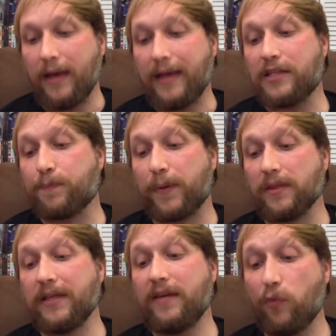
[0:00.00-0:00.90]
It's
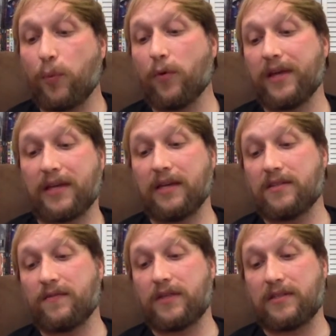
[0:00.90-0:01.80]
believable that
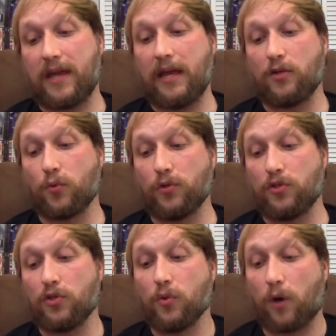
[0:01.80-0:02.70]
kids of this age
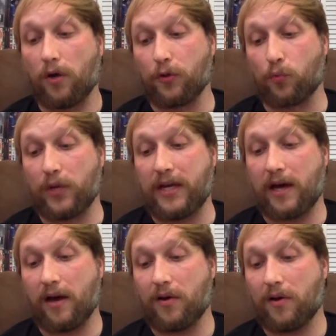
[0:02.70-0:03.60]
would do all the
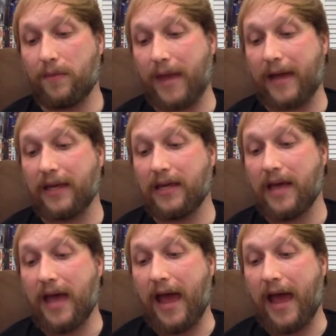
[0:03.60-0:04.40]
recon on Mackie